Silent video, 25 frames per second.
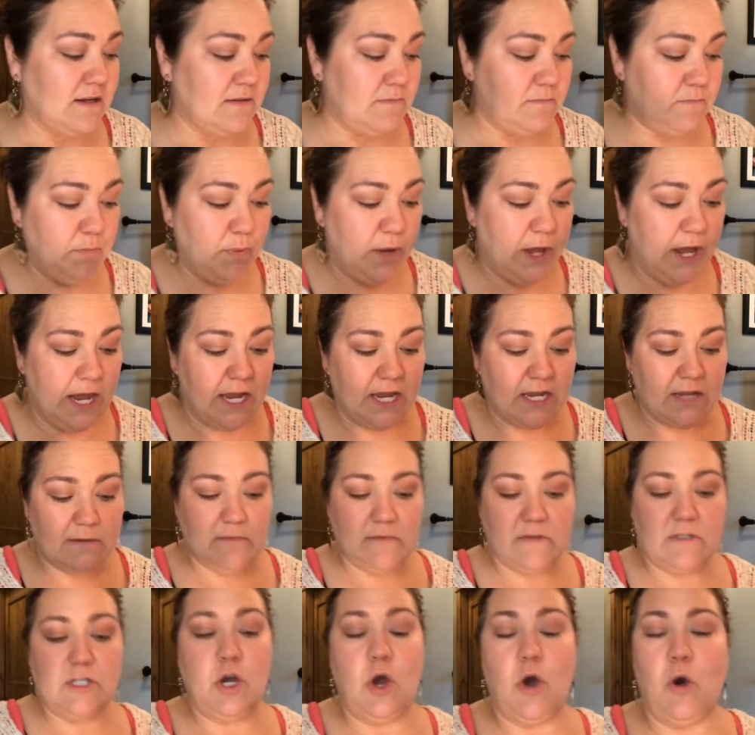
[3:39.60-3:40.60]
pink
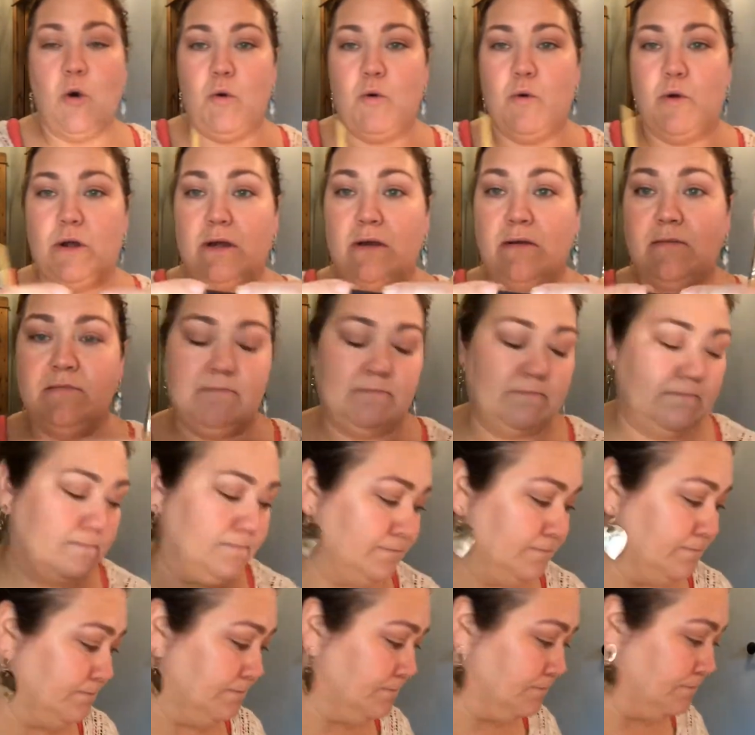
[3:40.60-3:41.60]
tone.
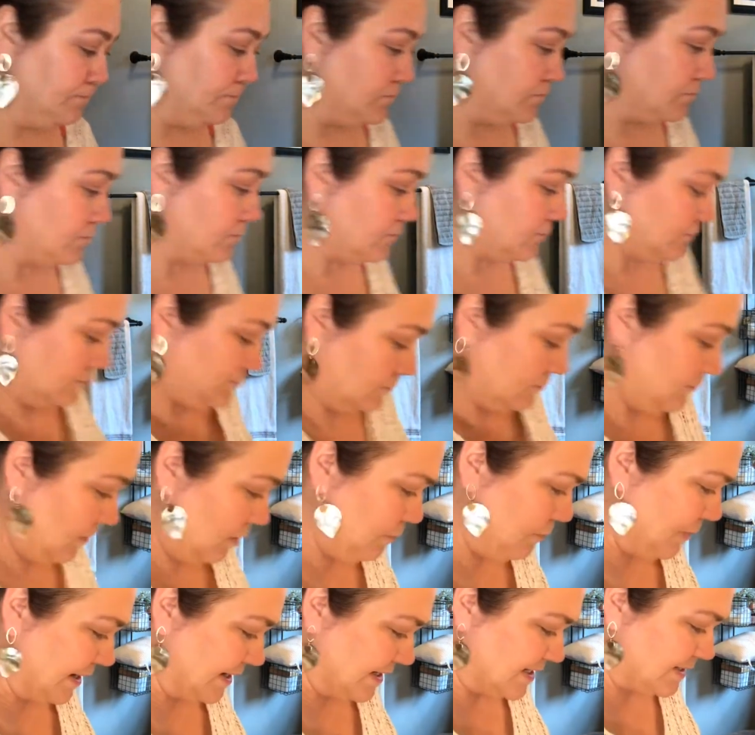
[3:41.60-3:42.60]

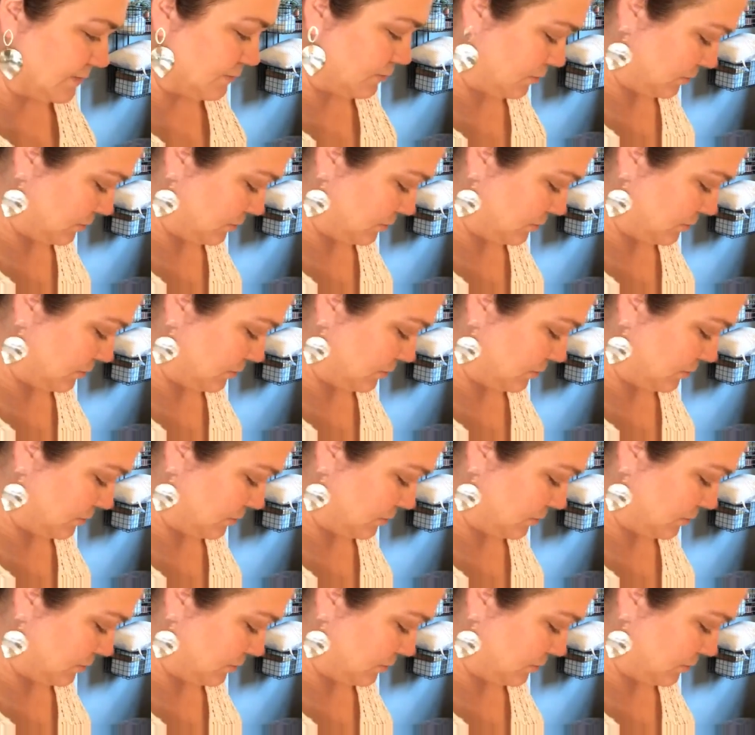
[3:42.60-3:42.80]
But it's,